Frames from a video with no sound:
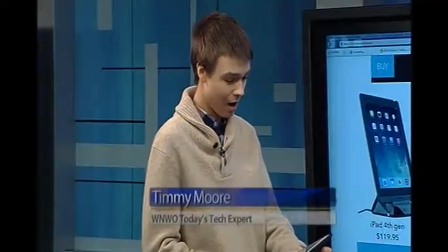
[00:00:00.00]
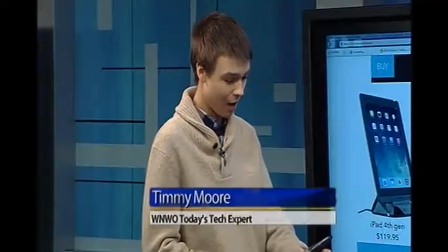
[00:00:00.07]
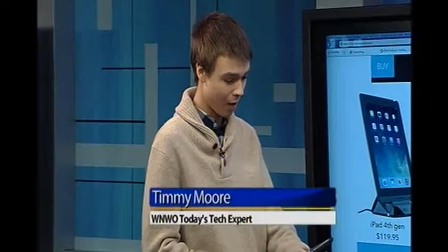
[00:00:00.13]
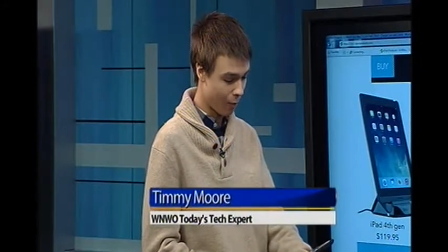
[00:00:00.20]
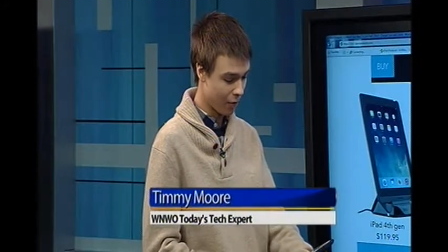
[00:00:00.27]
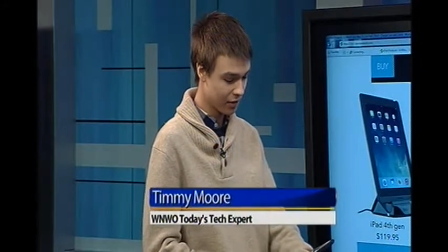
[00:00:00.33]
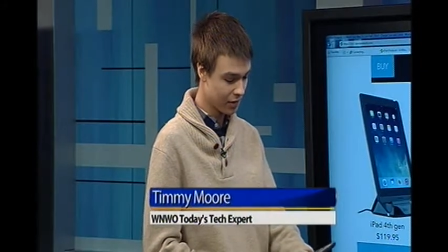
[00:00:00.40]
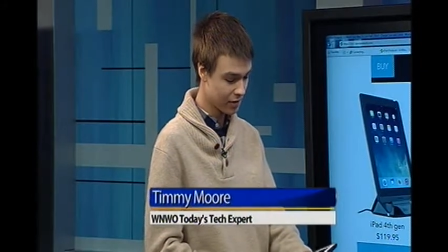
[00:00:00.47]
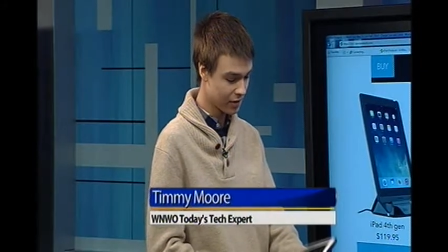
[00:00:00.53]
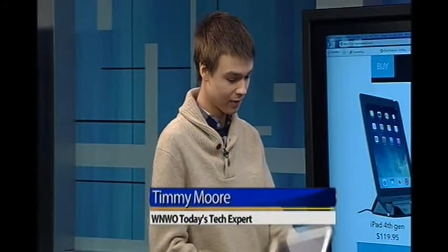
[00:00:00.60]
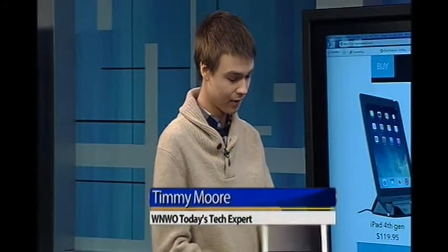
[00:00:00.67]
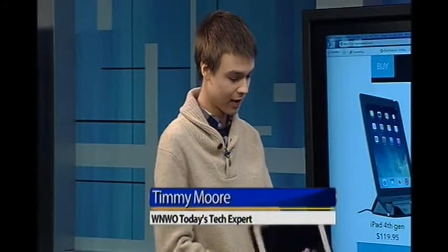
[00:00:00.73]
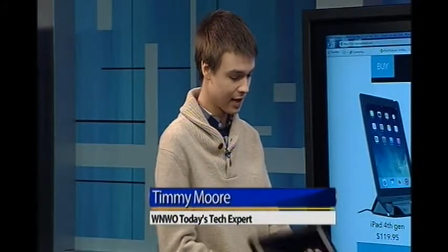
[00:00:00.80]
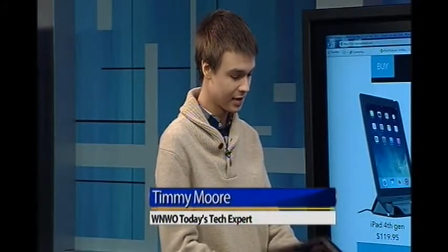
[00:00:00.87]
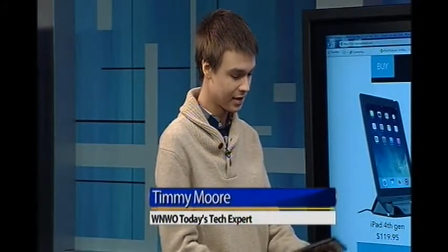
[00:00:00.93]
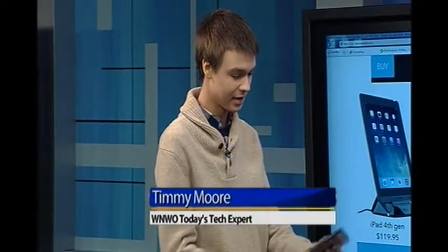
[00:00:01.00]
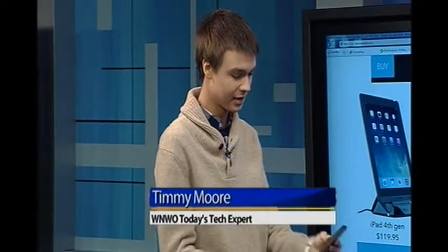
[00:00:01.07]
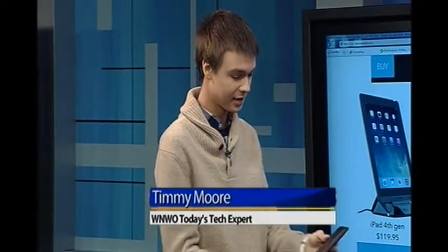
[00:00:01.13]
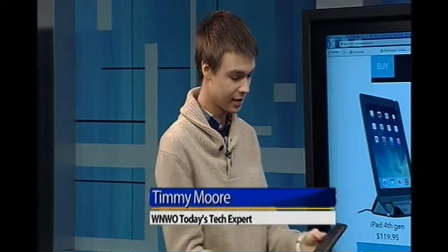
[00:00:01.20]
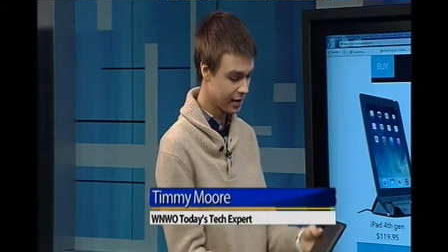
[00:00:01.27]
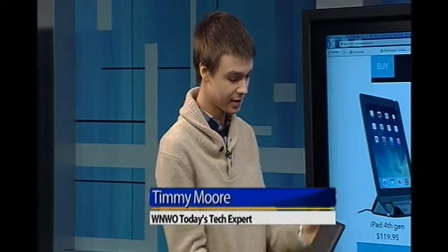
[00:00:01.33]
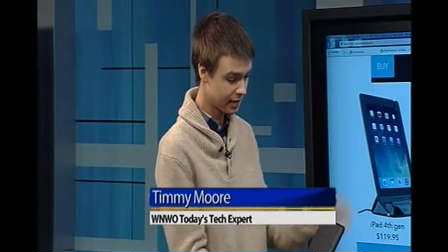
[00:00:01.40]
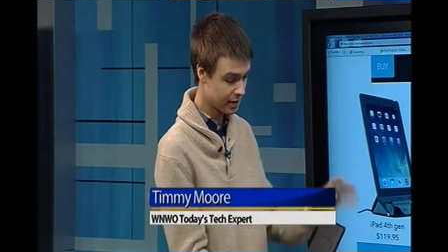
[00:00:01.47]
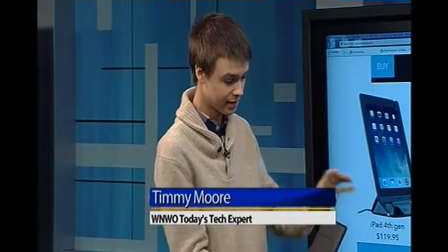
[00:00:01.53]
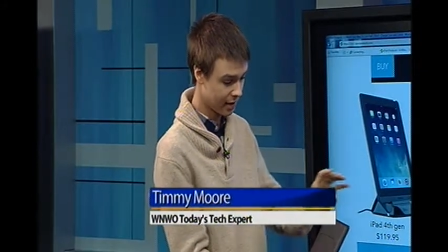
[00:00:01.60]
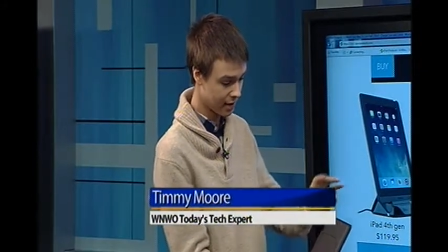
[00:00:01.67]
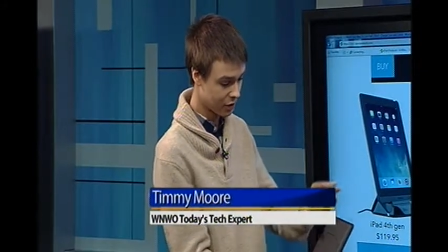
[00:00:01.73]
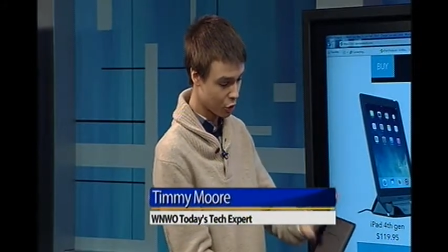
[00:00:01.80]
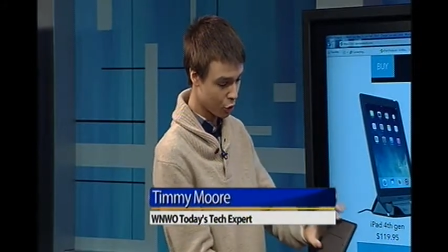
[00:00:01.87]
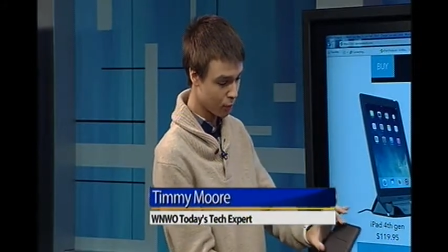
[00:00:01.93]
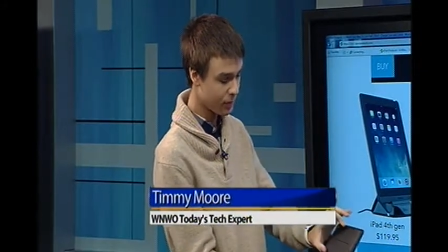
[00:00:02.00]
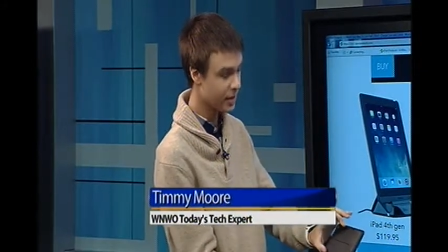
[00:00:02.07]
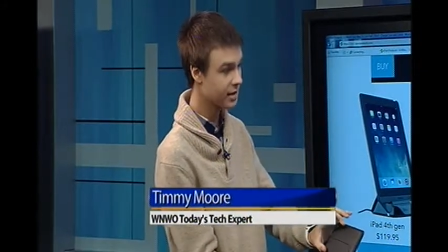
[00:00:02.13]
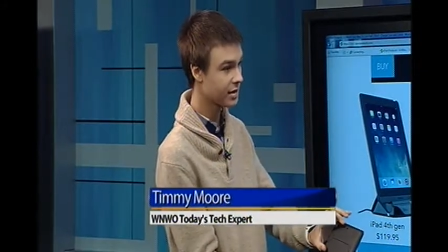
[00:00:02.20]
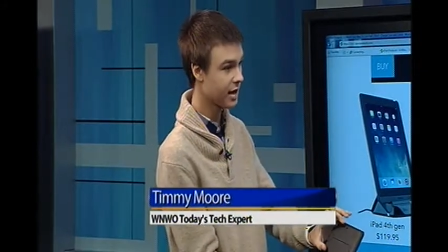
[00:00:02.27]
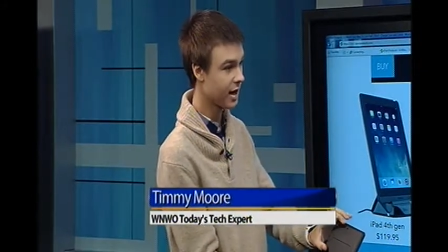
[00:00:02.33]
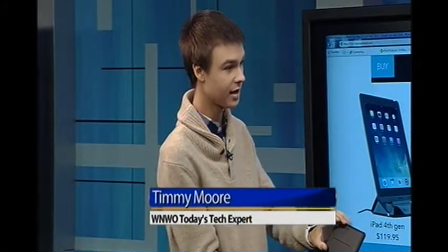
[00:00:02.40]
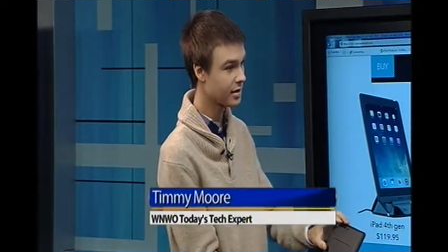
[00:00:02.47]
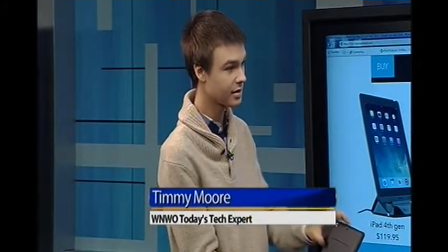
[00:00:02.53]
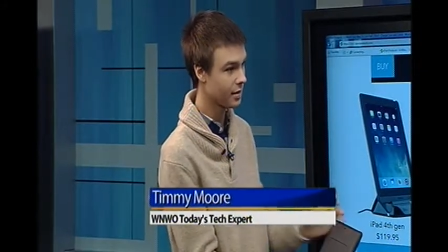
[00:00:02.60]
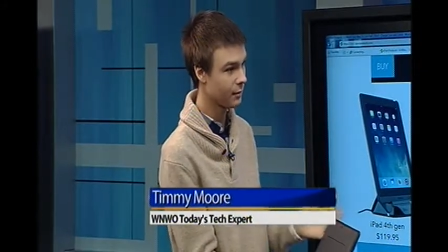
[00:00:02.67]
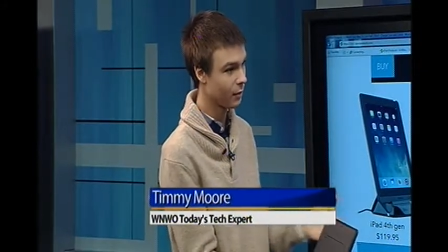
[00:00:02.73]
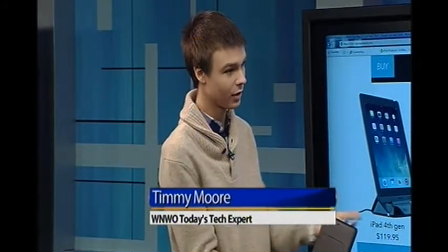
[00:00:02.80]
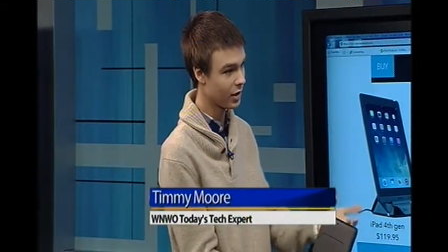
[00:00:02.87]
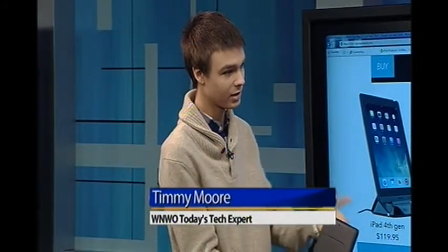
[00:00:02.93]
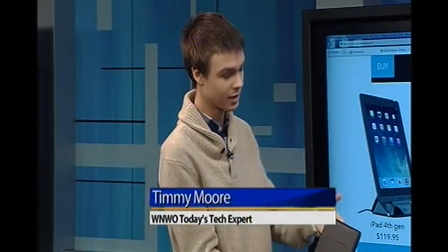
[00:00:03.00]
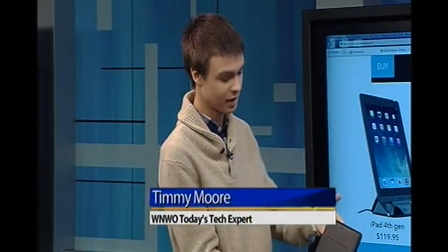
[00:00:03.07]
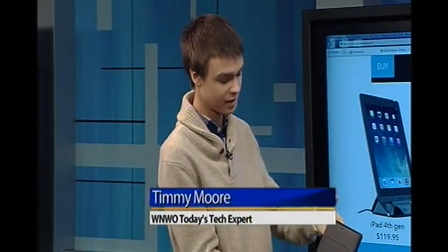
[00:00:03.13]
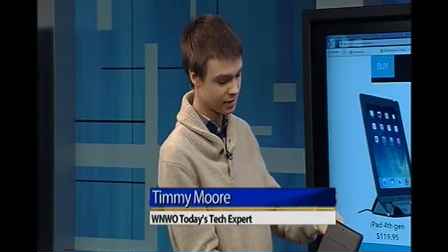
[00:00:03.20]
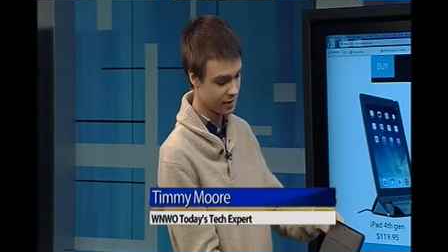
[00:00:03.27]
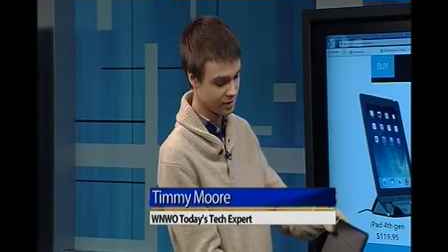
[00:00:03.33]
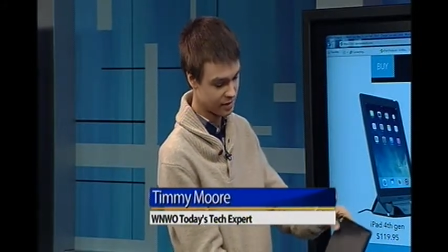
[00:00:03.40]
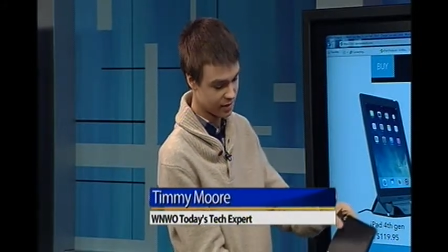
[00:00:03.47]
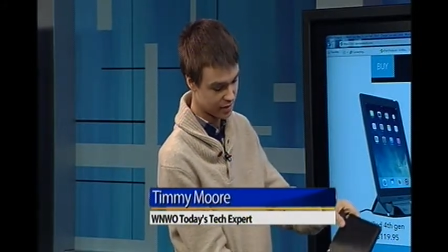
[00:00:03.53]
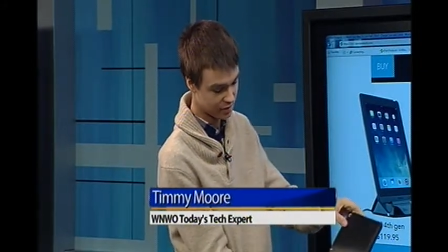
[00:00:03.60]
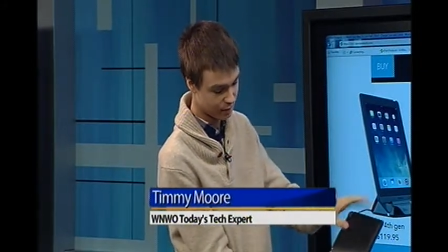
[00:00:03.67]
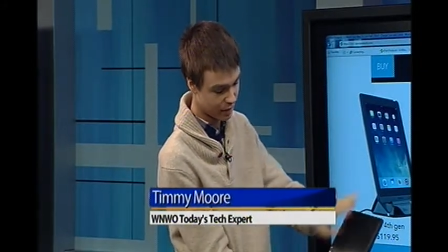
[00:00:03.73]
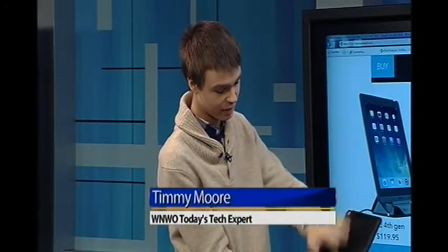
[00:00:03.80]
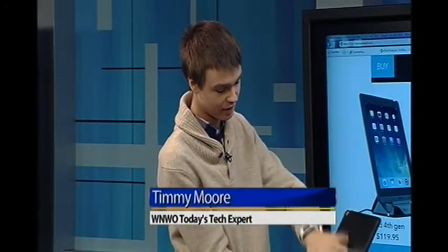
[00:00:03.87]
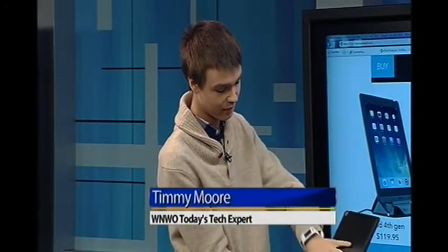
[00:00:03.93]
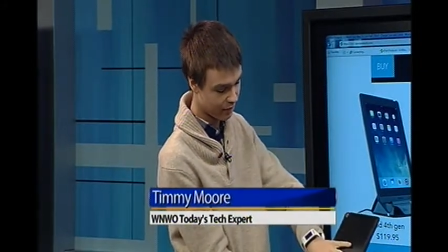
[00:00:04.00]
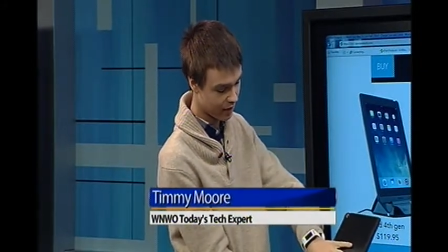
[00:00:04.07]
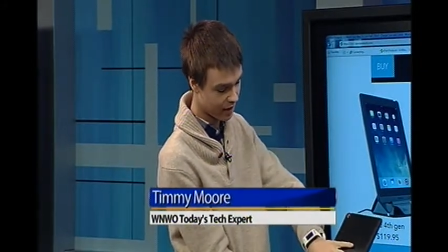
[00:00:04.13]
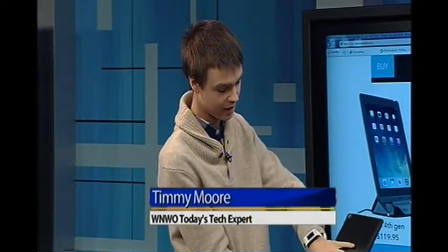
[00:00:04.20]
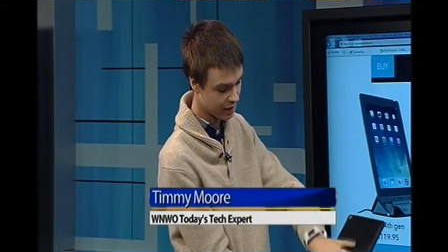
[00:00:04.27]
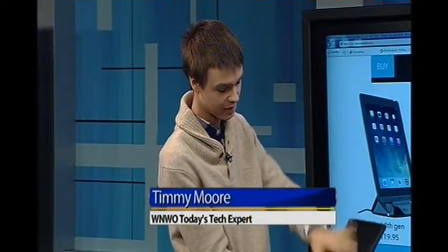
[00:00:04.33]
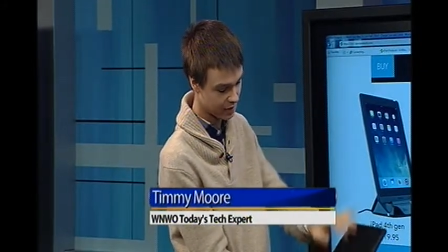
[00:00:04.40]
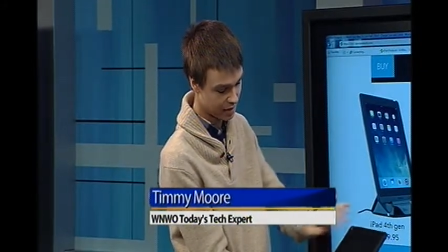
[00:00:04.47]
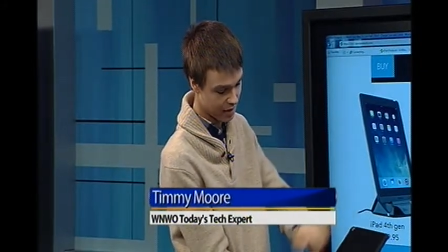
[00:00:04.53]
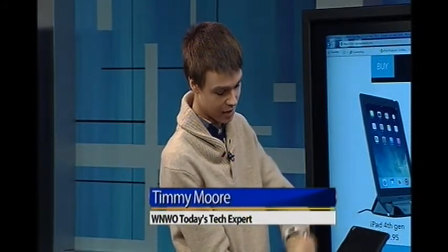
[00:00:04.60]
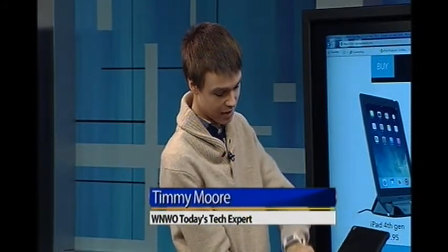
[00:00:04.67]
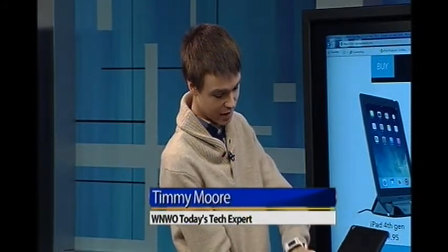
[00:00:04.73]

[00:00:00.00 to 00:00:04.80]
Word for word: What this device is it's a two-piece case, and what it does is this big device